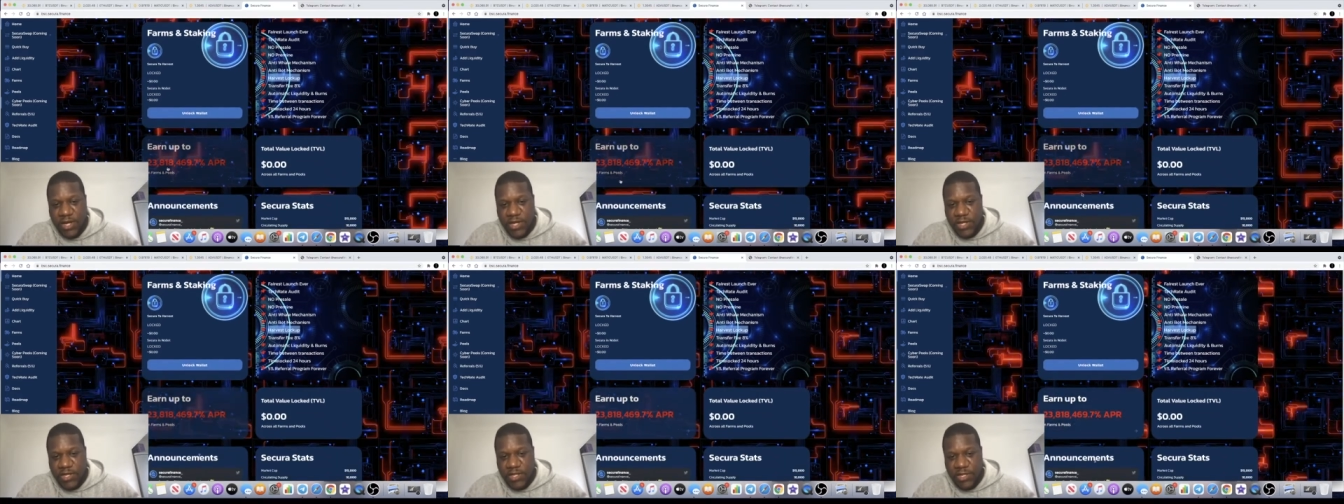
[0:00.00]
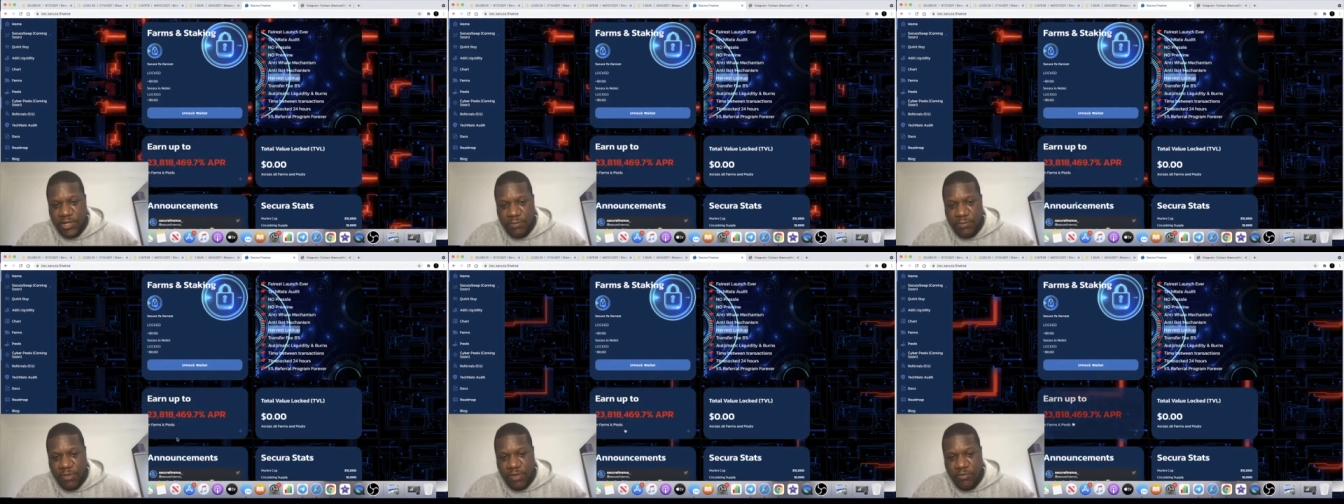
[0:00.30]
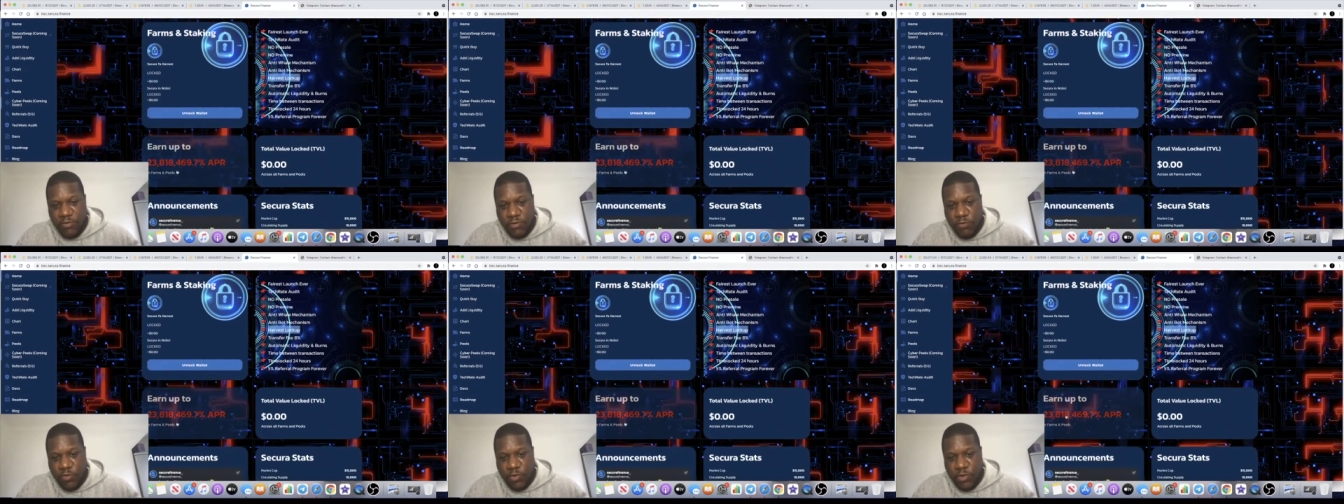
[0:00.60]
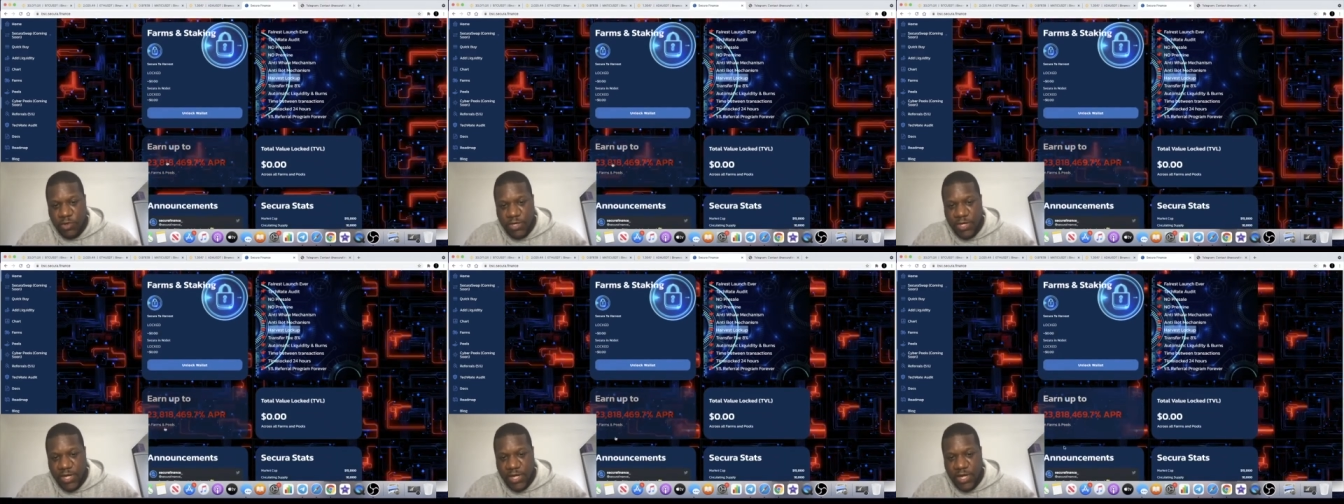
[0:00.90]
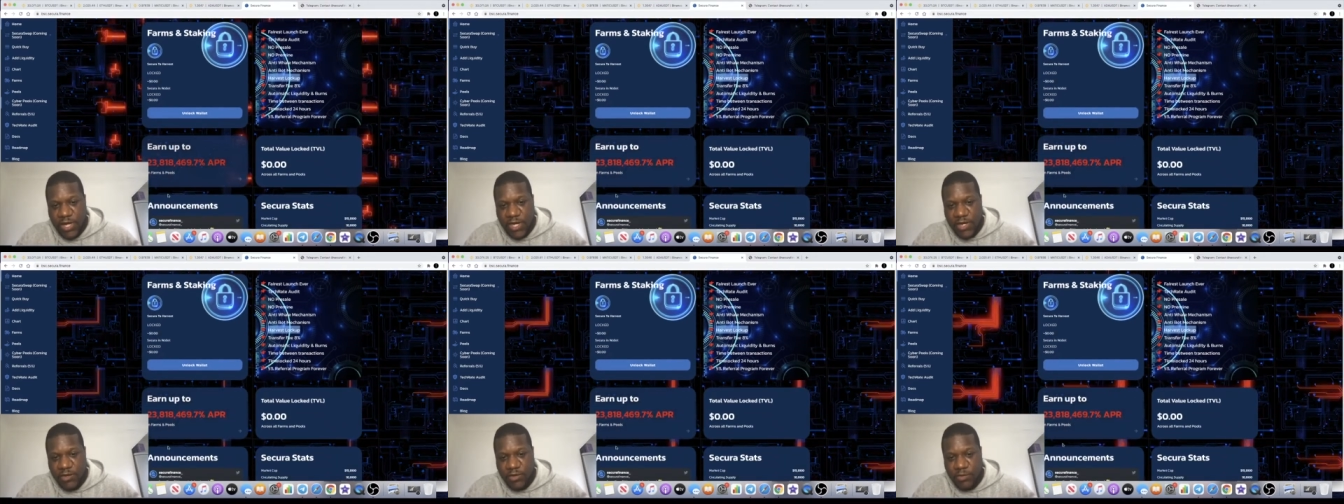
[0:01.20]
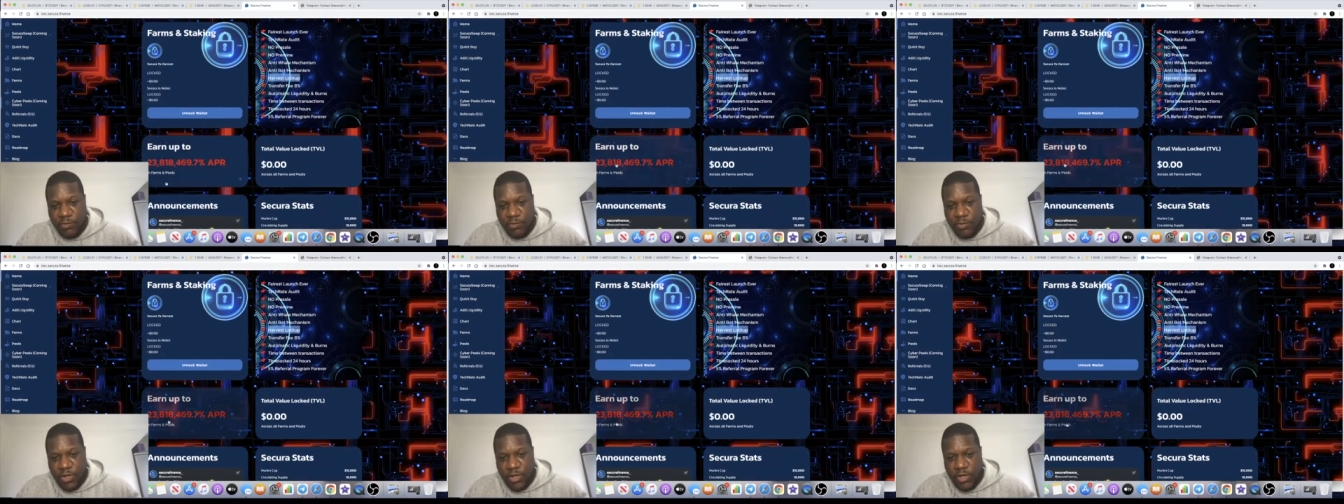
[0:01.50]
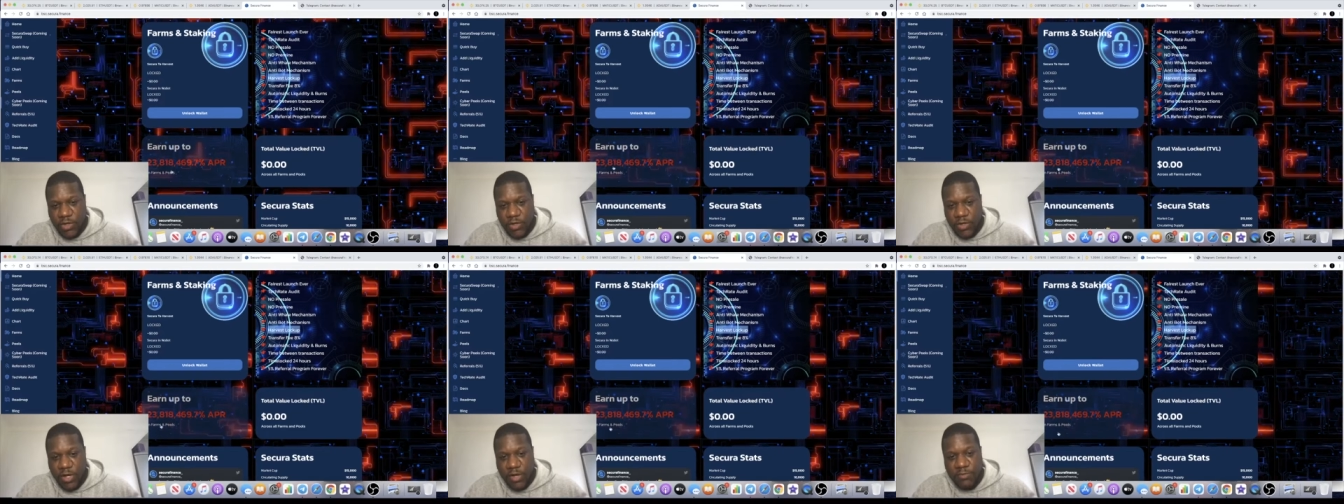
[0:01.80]
some of the rewards here we
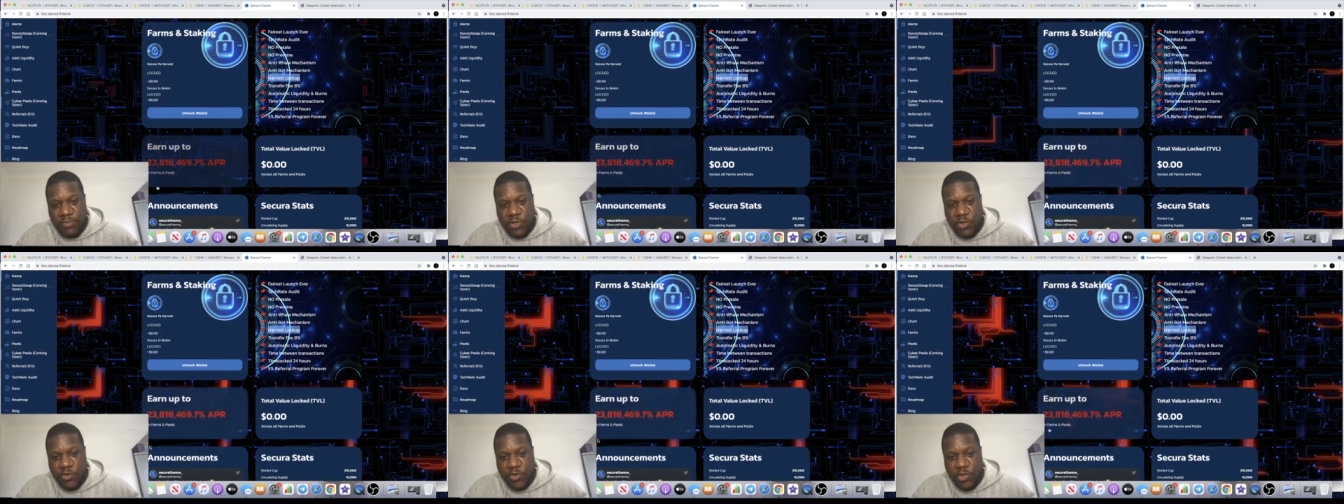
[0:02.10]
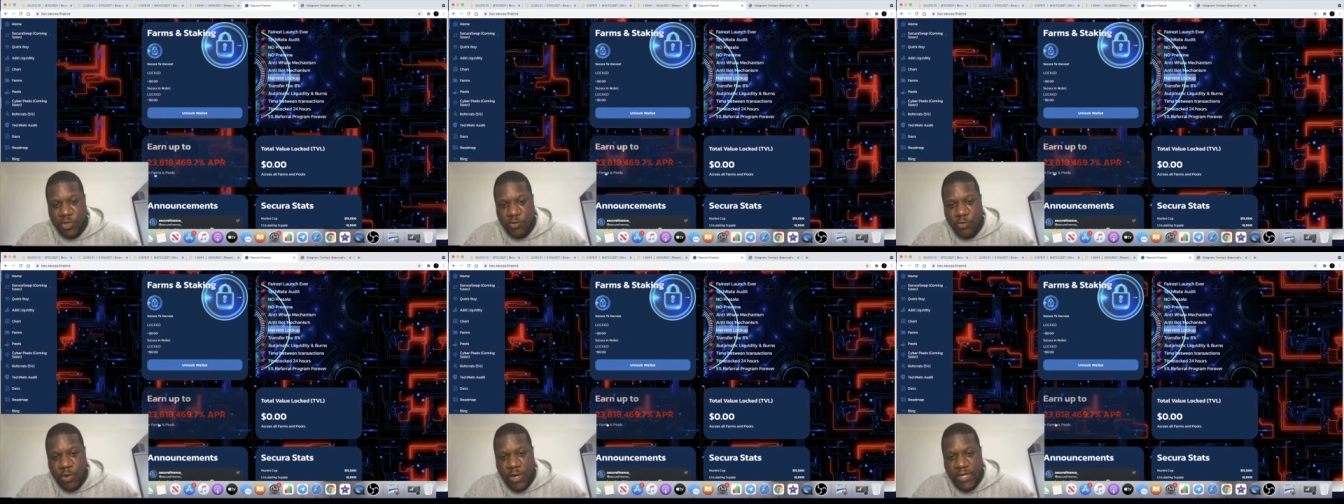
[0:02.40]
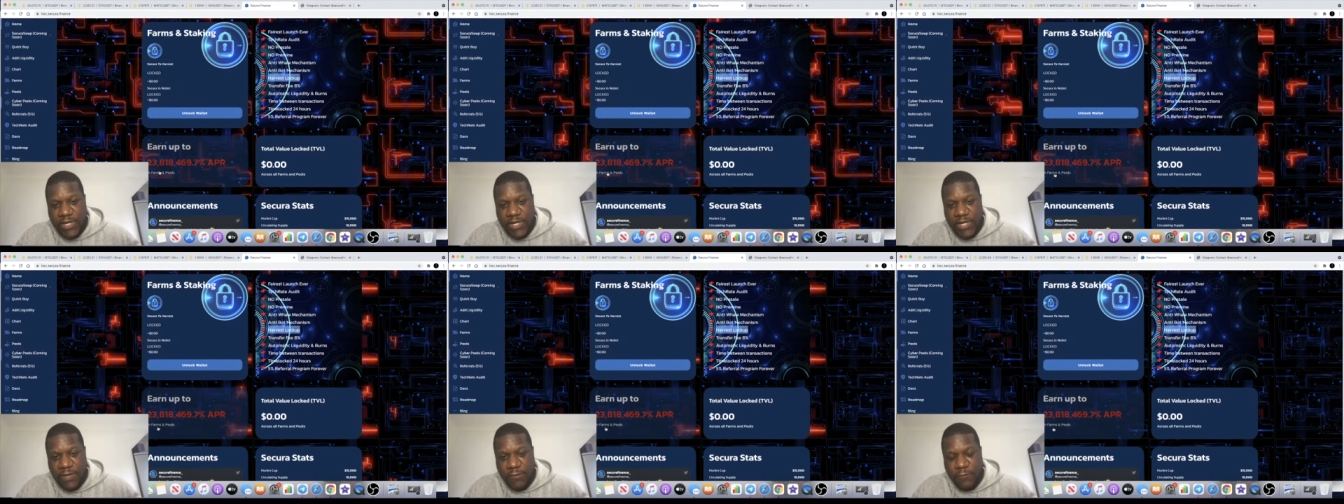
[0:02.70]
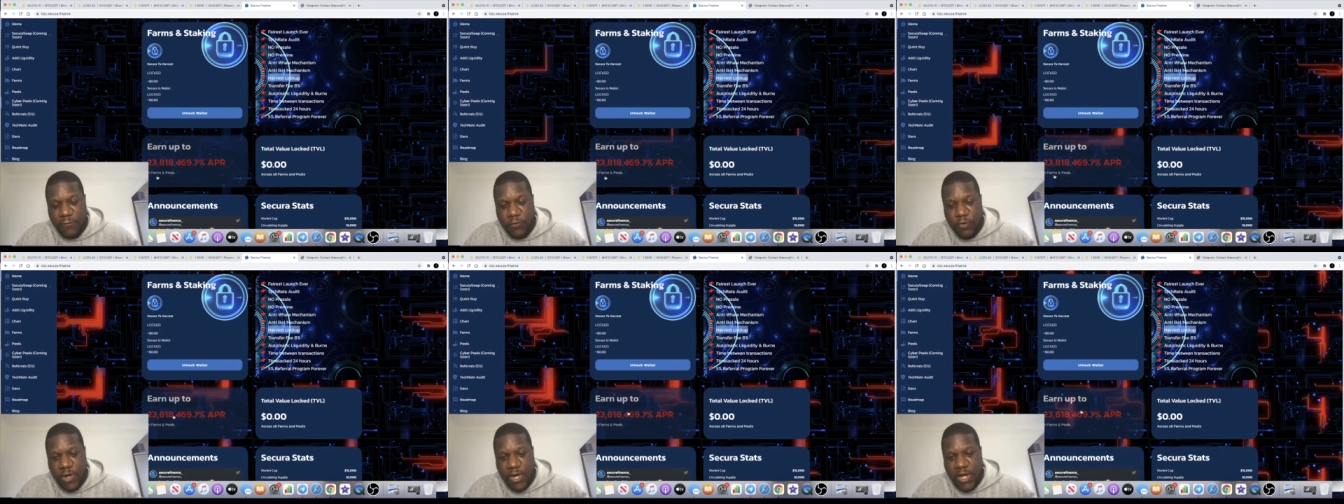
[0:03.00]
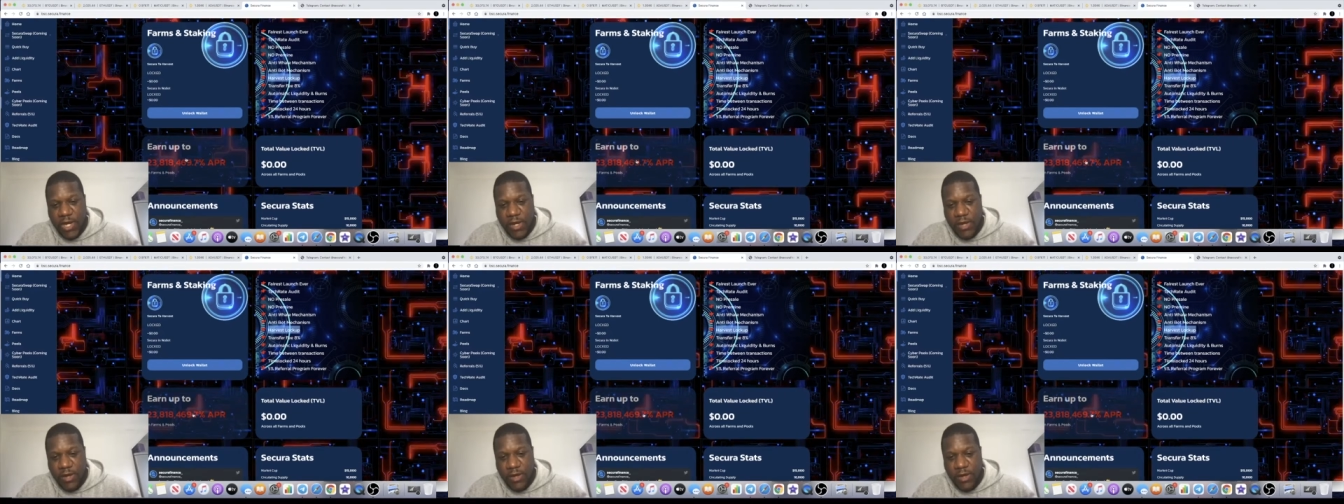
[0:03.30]
got up to 23